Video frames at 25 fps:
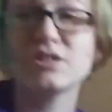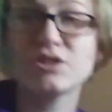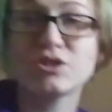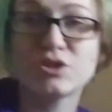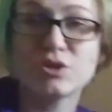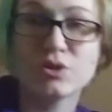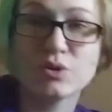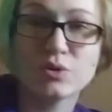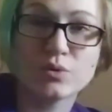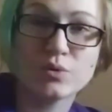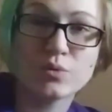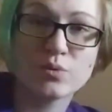to
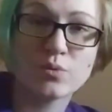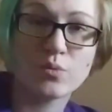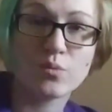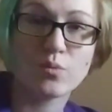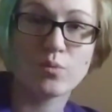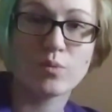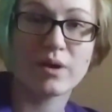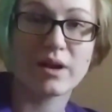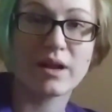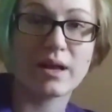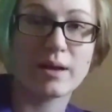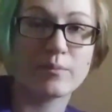do
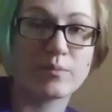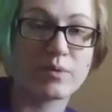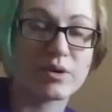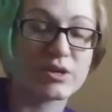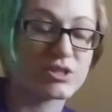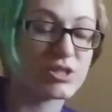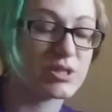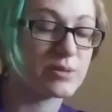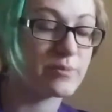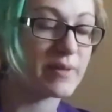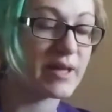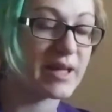when I'm
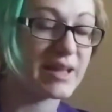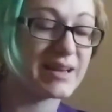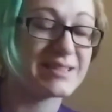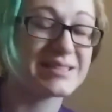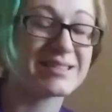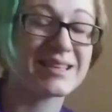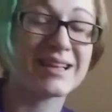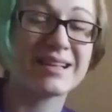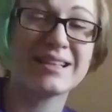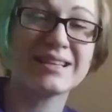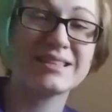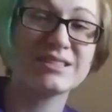brushing
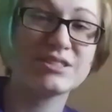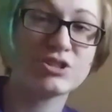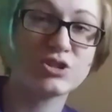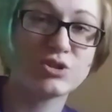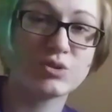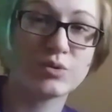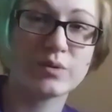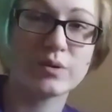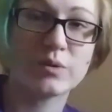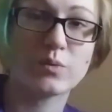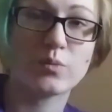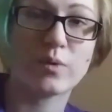Maddie's, I like to
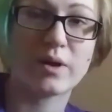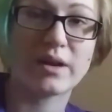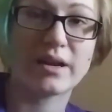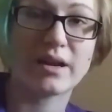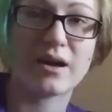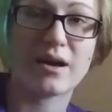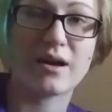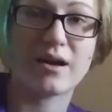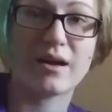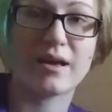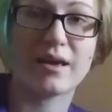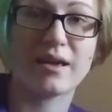do it when
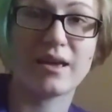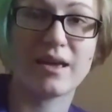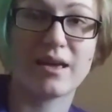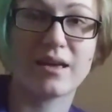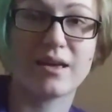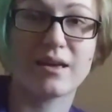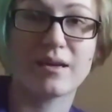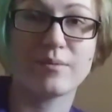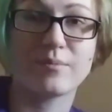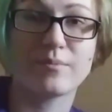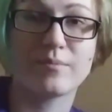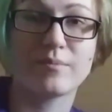I
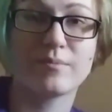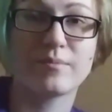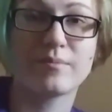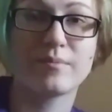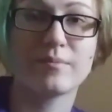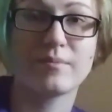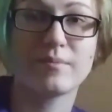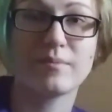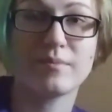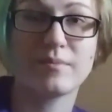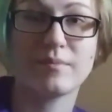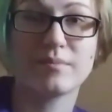am
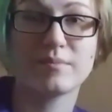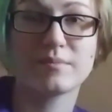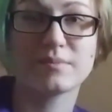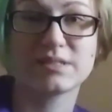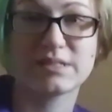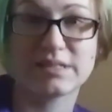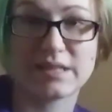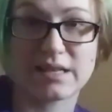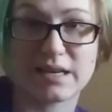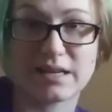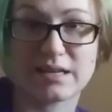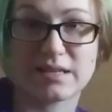
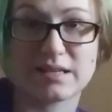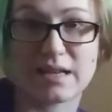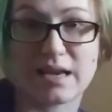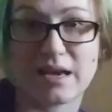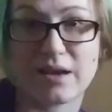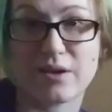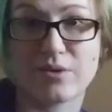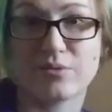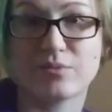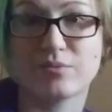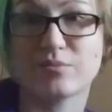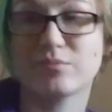sitting
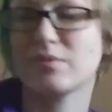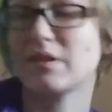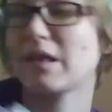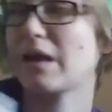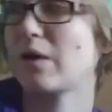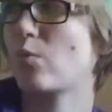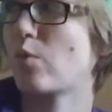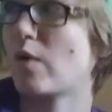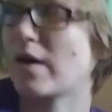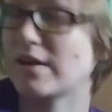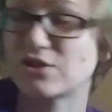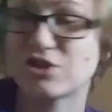down,
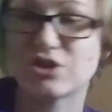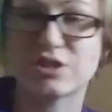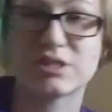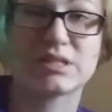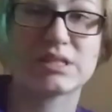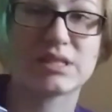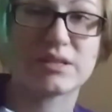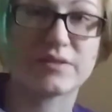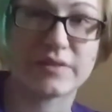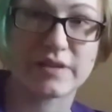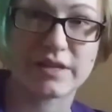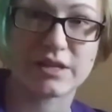like watching
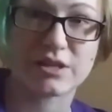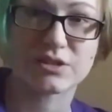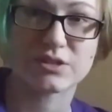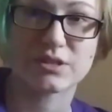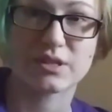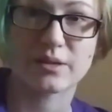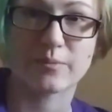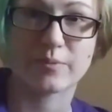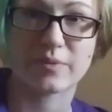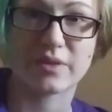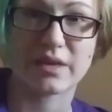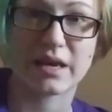TV or
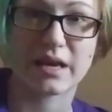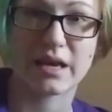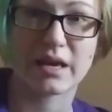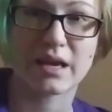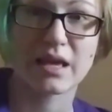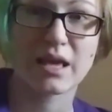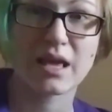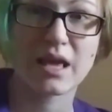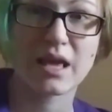something.